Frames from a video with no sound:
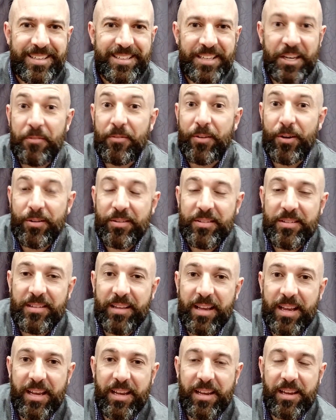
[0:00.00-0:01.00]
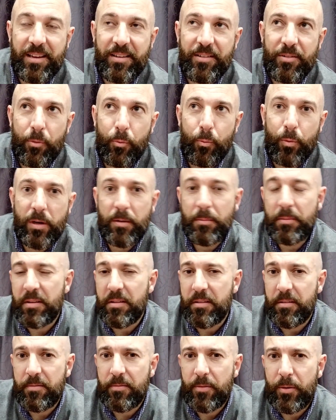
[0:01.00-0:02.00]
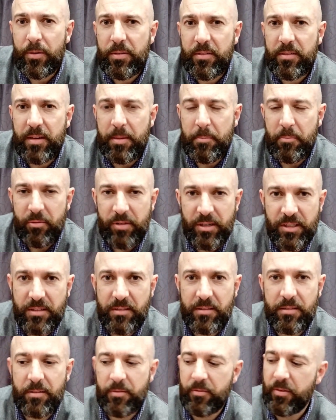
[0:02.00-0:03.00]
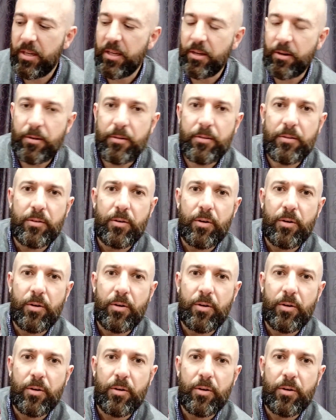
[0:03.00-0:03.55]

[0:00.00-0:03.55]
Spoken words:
G'day folks, and welcome to this first impressions video